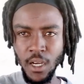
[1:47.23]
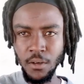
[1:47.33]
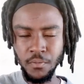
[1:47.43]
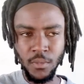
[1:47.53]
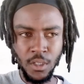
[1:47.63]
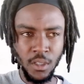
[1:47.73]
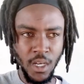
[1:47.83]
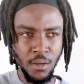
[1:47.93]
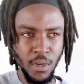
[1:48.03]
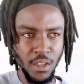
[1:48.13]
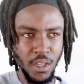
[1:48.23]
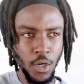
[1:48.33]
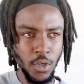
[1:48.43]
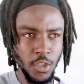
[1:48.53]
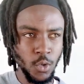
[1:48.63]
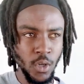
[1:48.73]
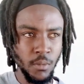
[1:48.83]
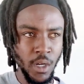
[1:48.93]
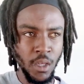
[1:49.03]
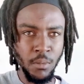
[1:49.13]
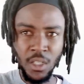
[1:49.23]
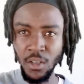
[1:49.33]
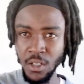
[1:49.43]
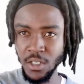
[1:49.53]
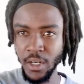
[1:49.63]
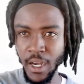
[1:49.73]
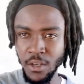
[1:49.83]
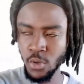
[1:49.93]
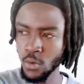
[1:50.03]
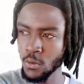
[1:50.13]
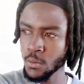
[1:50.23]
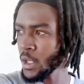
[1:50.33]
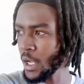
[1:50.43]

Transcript: Yeah, the time I think I was doing my matrix in high school.